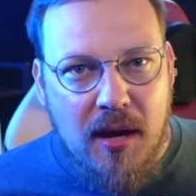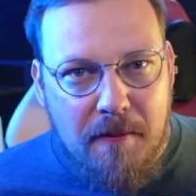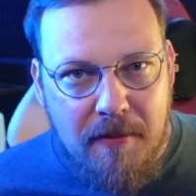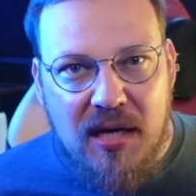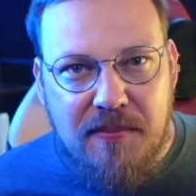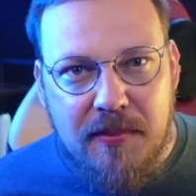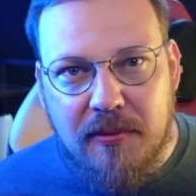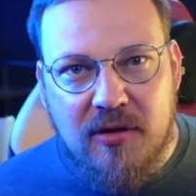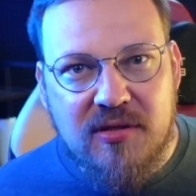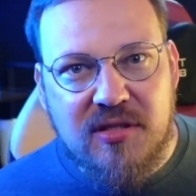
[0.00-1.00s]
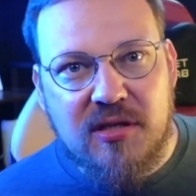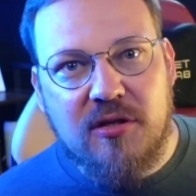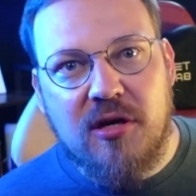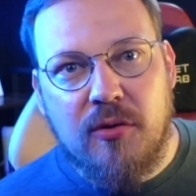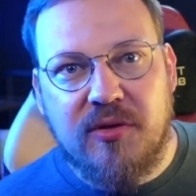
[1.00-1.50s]
Many people
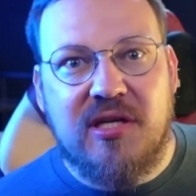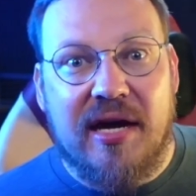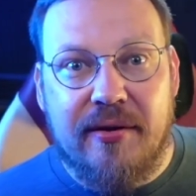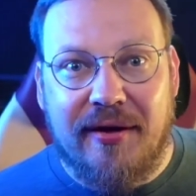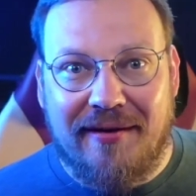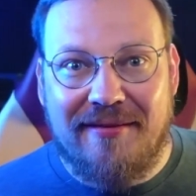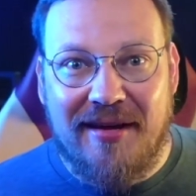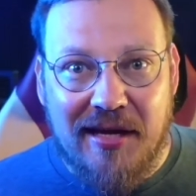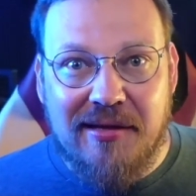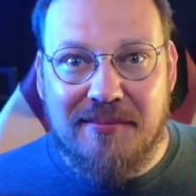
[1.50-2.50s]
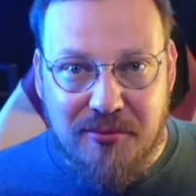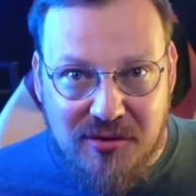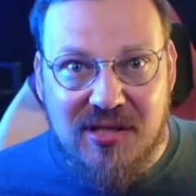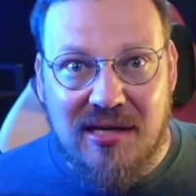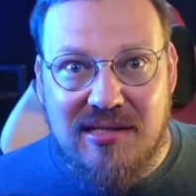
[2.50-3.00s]
consider retiring at
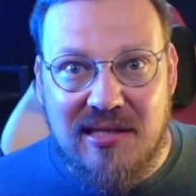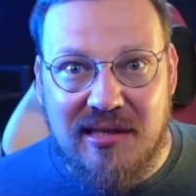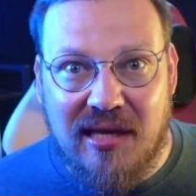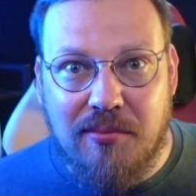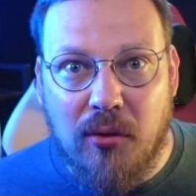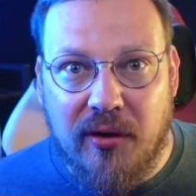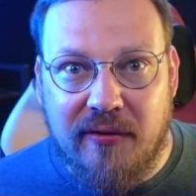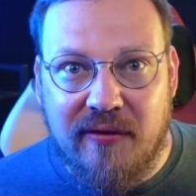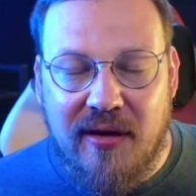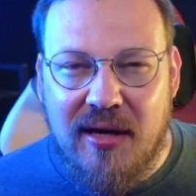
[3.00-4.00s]
precisely that point,